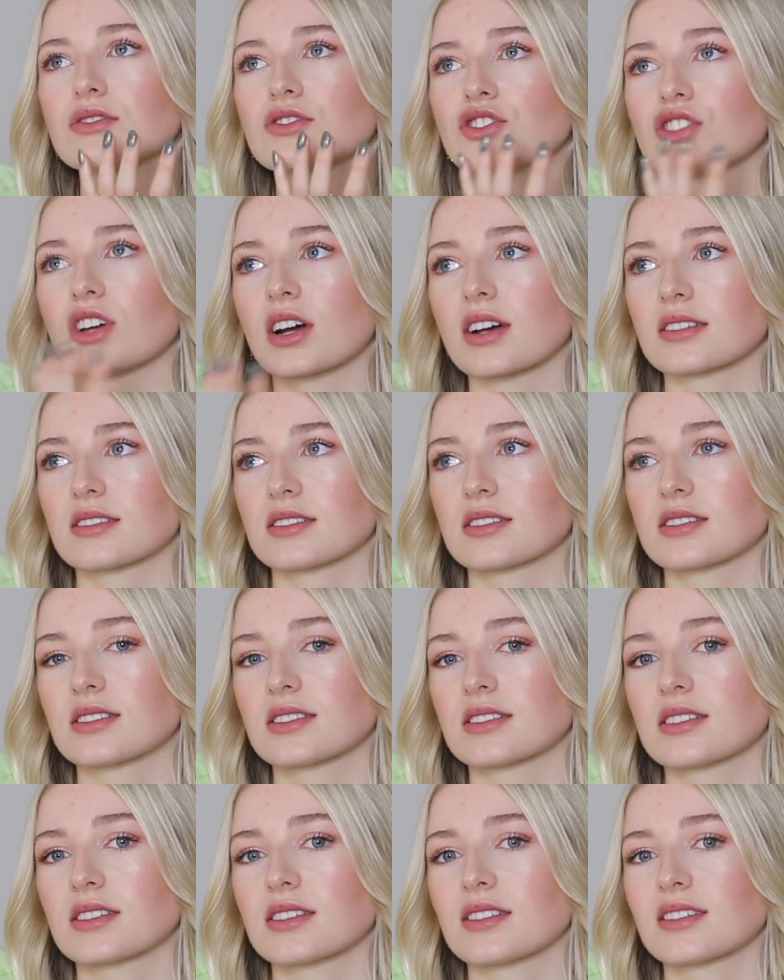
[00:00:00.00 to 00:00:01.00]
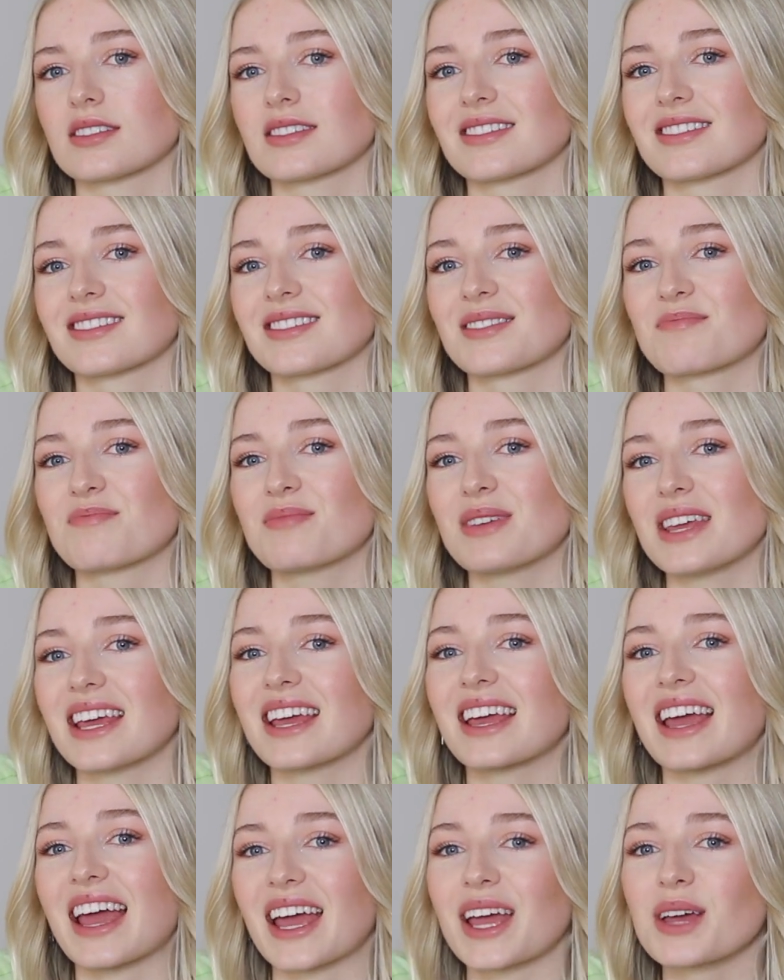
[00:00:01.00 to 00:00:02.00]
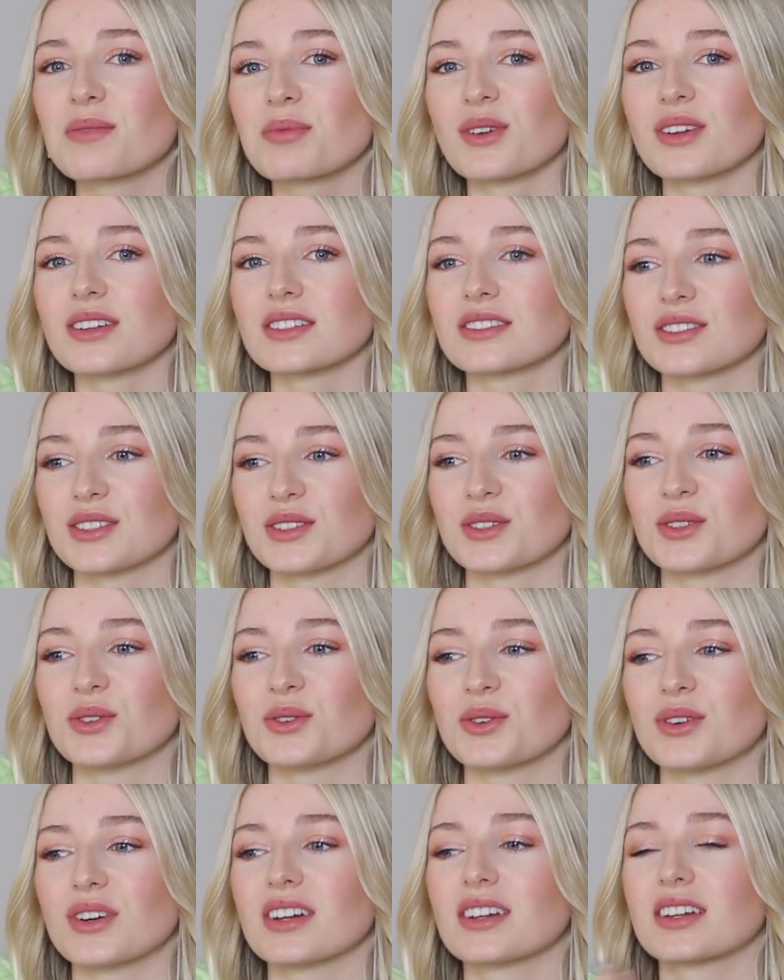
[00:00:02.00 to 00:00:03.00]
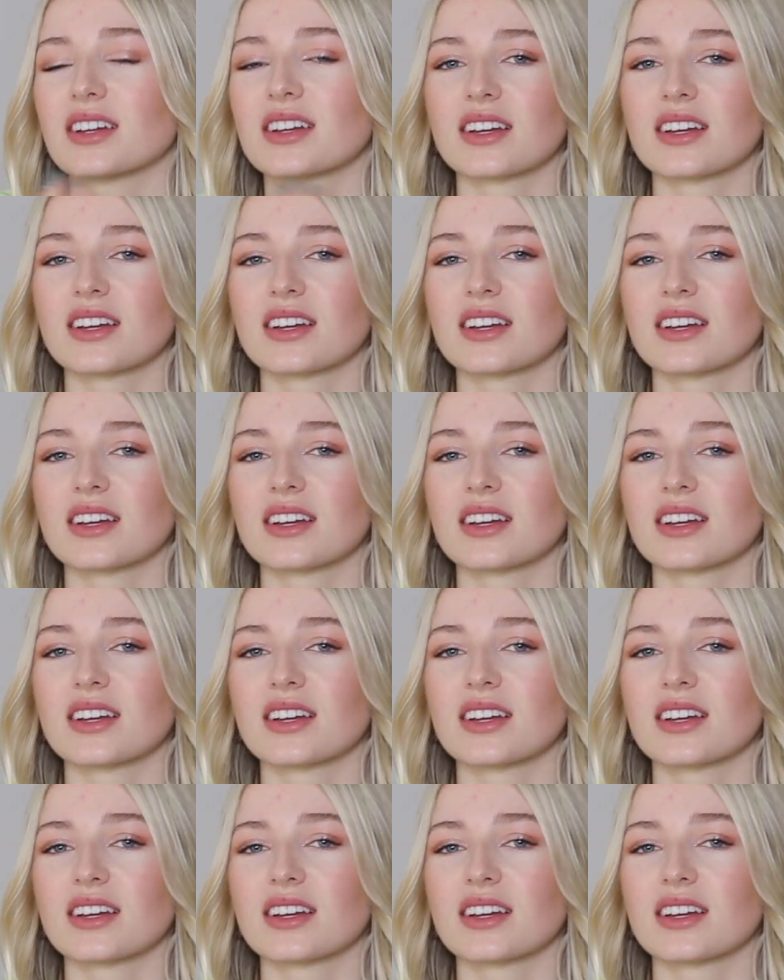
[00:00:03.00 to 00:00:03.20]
Just being able to